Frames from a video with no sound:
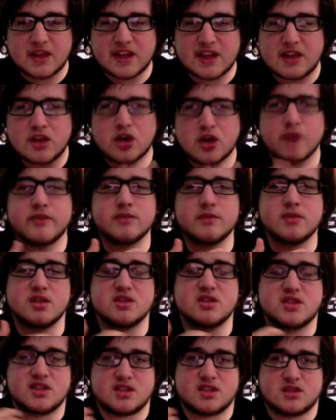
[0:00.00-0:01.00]

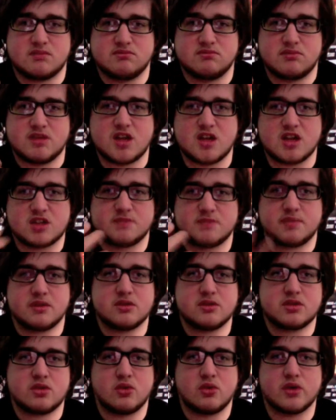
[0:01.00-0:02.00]
government is
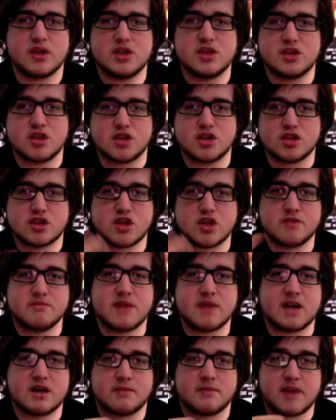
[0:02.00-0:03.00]
talking to
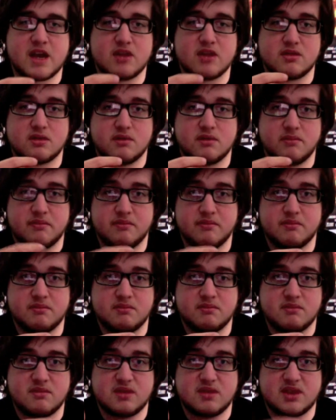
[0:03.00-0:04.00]
Superman about
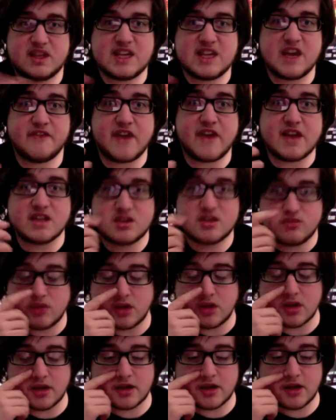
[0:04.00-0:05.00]
the event
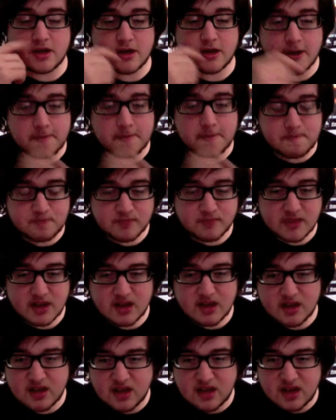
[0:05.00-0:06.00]
really, and
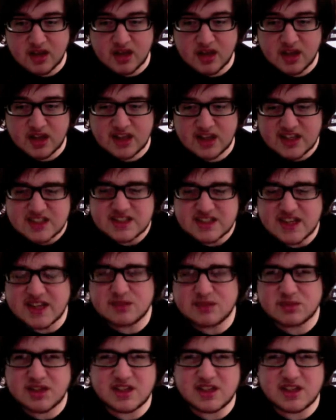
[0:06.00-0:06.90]
it's saying